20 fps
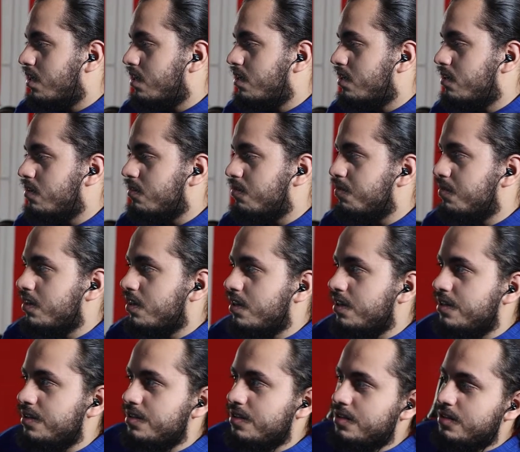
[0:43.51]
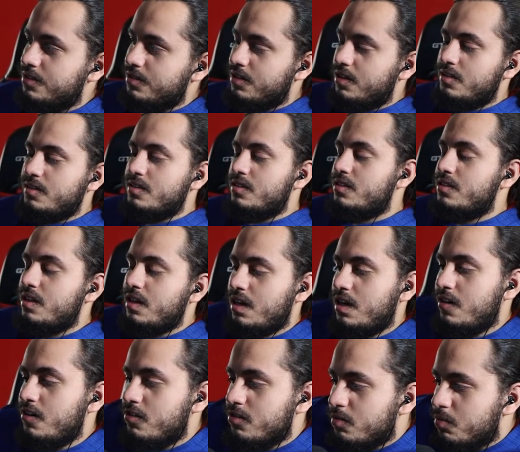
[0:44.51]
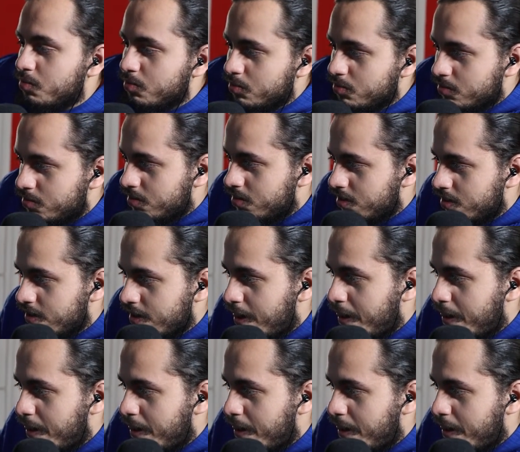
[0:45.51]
Oh, man, though. That was terrible.